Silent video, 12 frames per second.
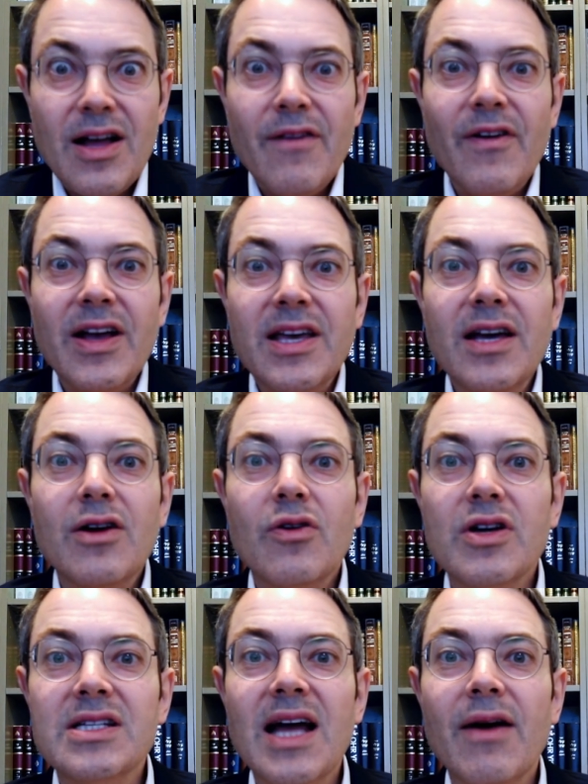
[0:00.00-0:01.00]
VaYikrah
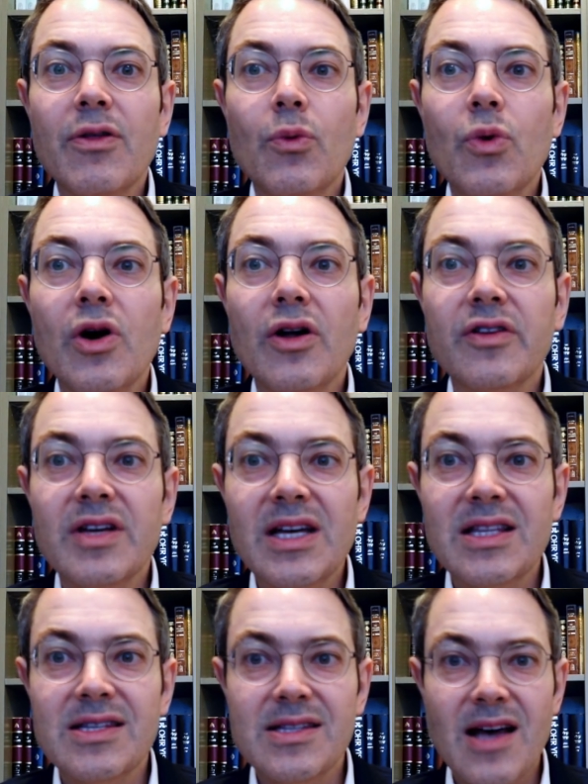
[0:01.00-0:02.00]
is now the world
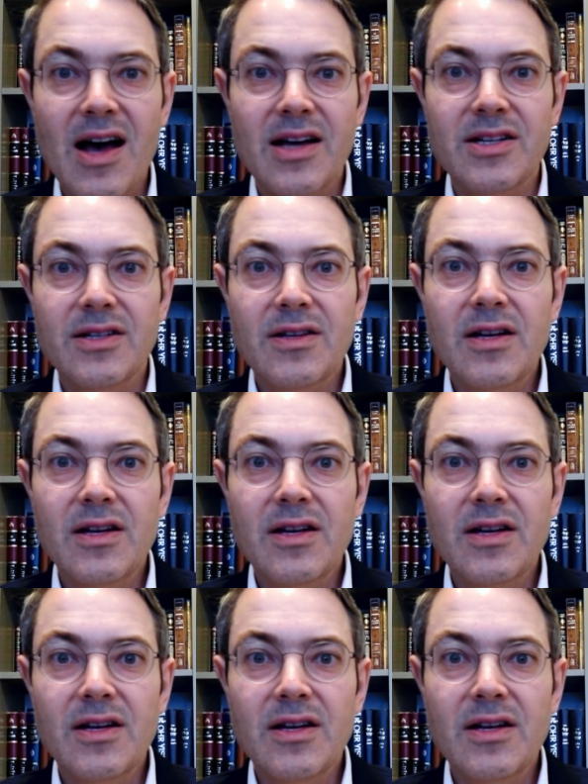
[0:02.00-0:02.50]
inside.